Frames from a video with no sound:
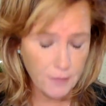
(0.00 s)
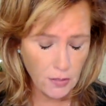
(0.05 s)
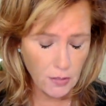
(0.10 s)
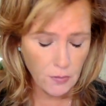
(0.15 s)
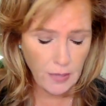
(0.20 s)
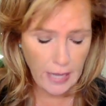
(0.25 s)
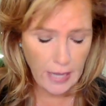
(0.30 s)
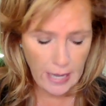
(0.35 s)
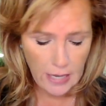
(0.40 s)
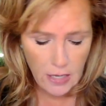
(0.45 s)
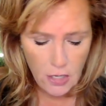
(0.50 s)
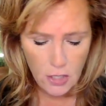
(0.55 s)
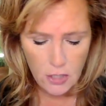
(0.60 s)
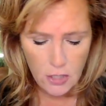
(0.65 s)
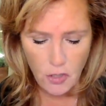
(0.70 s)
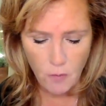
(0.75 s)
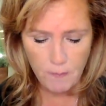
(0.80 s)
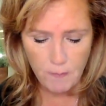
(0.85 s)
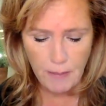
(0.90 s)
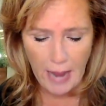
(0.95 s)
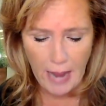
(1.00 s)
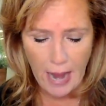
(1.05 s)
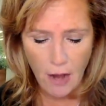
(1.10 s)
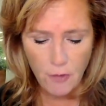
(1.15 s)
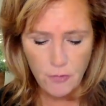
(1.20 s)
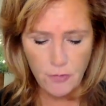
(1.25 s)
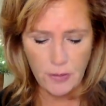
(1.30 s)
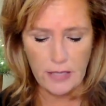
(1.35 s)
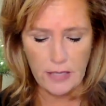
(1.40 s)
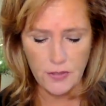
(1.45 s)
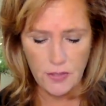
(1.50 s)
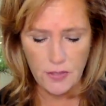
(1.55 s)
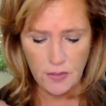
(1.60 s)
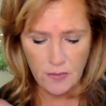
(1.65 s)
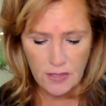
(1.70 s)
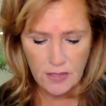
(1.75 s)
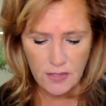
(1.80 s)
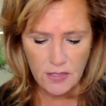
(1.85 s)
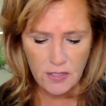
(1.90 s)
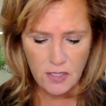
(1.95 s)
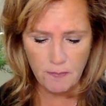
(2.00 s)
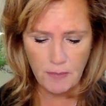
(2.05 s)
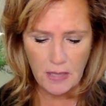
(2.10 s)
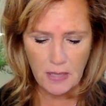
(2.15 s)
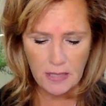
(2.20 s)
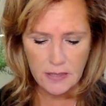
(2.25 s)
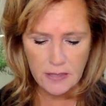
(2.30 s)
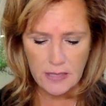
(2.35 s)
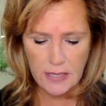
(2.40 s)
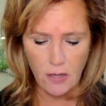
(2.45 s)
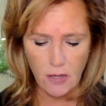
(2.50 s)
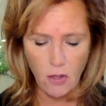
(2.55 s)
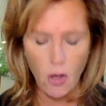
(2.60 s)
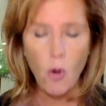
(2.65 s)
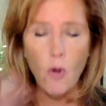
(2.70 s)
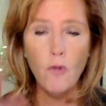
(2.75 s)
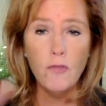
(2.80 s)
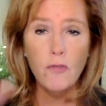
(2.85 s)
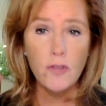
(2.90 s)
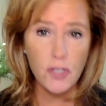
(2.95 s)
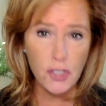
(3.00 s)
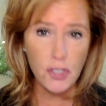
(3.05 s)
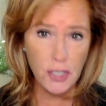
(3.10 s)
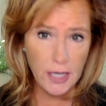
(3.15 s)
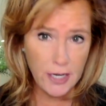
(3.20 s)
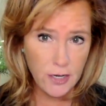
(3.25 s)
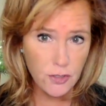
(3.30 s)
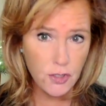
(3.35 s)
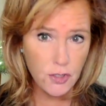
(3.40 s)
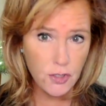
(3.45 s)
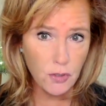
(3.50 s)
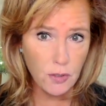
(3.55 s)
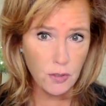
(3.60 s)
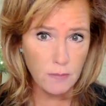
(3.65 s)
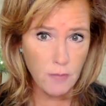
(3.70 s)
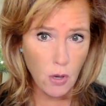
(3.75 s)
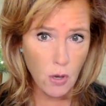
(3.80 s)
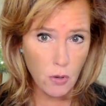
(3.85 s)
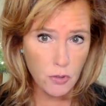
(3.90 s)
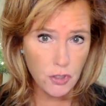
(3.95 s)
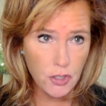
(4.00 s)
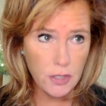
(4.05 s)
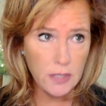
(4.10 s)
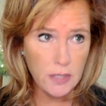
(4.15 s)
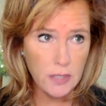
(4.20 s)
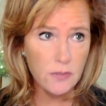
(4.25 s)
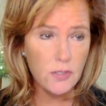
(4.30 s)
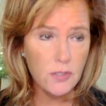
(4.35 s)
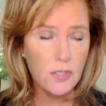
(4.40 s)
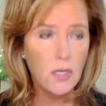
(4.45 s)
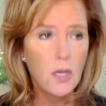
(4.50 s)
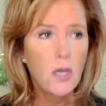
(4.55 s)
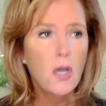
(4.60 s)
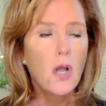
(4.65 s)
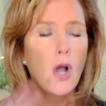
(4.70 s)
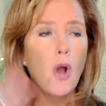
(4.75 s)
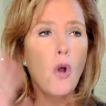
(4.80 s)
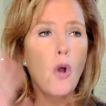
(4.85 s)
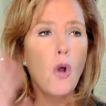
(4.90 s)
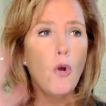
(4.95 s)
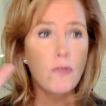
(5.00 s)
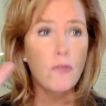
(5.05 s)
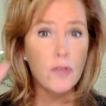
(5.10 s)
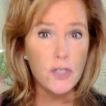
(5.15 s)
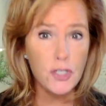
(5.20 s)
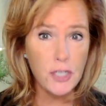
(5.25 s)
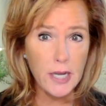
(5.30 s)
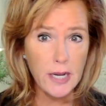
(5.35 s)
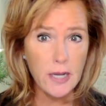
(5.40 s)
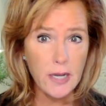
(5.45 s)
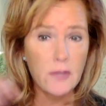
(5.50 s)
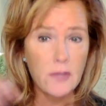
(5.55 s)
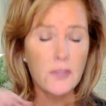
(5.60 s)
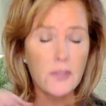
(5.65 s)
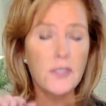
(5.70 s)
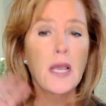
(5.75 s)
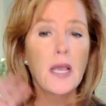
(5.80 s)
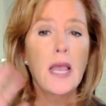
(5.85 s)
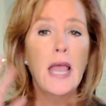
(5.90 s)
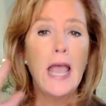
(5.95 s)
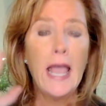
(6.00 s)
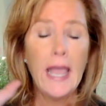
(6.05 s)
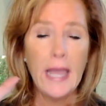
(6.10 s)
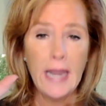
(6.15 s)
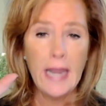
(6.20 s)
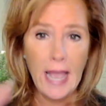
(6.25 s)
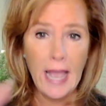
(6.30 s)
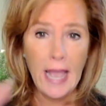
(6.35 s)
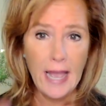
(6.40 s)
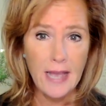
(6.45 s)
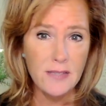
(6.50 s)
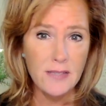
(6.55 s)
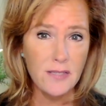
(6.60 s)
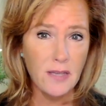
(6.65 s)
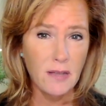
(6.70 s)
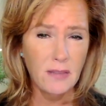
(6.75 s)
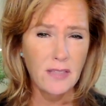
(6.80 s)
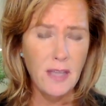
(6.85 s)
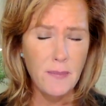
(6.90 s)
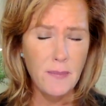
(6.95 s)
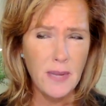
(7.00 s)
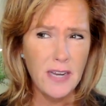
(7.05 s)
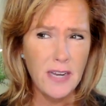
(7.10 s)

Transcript: Okay. So boundaries, this is a big deal. Overshares her emotions, overshares, and has a limited